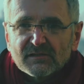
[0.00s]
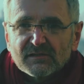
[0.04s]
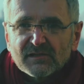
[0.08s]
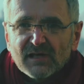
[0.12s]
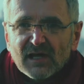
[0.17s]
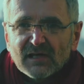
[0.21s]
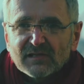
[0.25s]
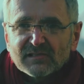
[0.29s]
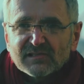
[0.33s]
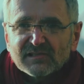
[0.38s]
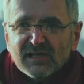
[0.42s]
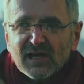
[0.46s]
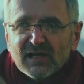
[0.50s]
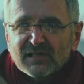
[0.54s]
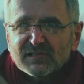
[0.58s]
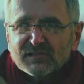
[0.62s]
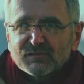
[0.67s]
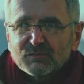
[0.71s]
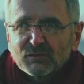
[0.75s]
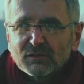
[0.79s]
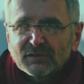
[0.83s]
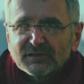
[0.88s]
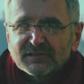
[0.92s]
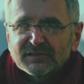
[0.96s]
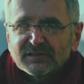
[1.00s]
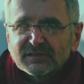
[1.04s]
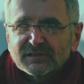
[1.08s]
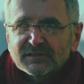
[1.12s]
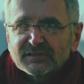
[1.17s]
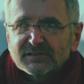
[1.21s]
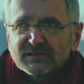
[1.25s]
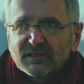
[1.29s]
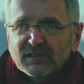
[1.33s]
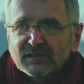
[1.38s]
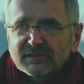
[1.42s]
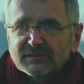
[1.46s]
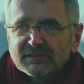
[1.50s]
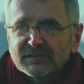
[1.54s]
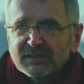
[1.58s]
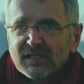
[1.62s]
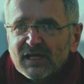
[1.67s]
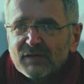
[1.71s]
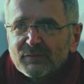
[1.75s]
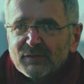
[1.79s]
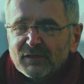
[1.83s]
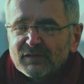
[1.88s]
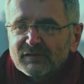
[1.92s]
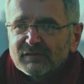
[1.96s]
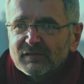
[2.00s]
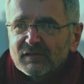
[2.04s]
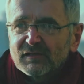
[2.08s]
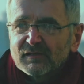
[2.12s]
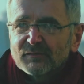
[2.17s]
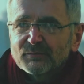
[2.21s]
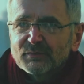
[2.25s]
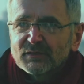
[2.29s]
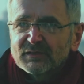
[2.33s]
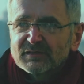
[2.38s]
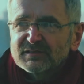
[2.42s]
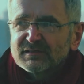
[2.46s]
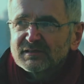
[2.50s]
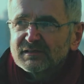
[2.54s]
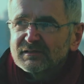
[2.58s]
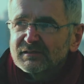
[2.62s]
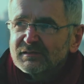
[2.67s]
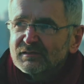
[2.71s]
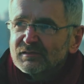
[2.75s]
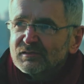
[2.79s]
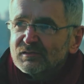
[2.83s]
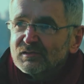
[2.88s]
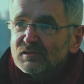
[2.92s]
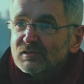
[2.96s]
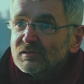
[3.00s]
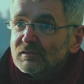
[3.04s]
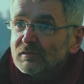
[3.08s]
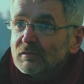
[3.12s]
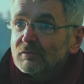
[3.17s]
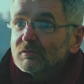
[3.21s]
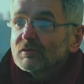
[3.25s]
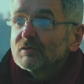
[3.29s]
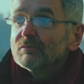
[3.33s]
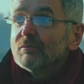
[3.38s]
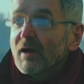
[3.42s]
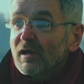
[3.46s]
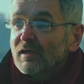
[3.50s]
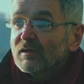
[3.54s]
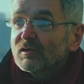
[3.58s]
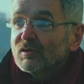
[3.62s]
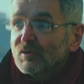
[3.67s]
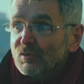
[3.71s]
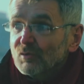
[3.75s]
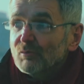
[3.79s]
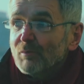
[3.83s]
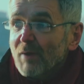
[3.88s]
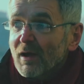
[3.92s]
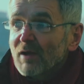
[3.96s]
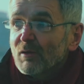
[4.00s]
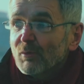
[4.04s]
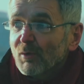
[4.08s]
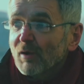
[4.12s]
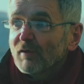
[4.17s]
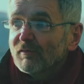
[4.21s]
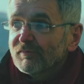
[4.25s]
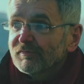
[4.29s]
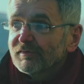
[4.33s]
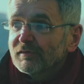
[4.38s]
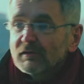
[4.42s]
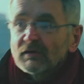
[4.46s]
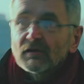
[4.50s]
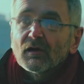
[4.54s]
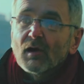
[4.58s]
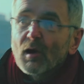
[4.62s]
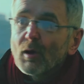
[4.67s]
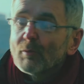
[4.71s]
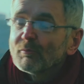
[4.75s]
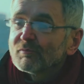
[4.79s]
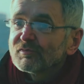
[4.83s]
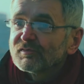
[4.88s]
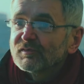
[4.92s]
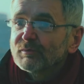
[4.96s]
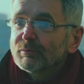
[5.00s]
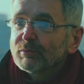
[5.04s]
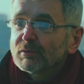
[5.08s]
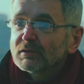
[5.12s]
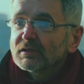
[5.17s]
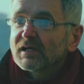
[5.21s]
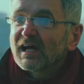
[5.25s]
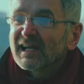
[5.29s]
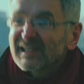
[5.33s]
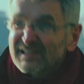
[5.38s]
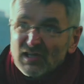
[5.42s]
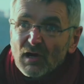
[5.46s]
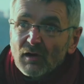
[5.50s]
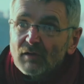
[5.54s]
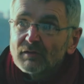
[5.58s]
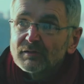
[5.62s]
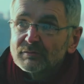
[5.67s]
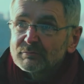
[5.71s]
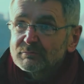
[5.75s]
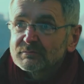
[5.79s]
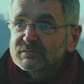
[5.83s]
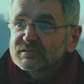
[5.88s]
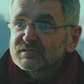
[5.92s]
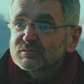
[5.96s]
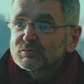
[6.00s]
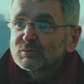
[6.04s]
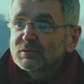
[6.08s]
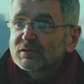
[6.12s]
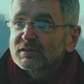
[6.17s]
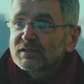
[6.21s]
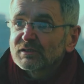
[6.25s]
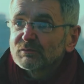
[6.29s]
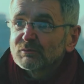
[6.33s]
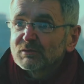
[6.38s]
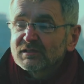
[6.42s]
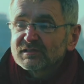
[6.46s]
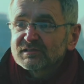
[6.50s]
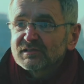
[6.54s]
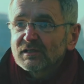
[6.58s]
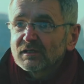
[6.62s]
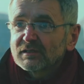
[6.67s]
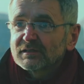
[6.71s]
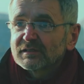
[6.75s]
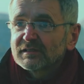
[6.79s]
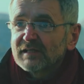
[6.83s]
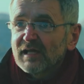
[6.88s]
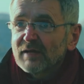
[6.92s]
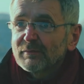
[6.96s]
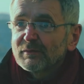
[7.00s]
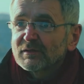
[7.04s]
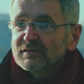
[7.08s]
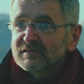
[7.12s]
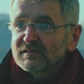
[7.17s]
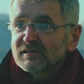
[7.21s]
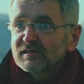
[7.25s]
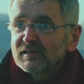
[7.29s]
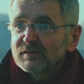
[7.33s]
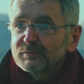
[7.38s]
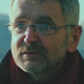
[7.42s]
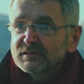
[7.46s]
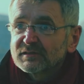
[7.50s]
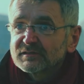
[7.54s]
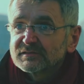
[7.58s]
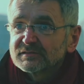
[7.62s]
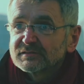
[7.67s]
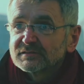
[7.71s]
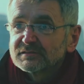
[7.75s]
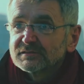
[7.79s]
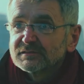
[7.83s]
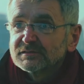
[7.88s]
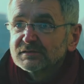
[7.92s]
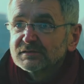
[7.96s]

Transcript: that's why a psychodynamic therapist, you may well feel uncomfortable at times working with a psychodynamic therapist.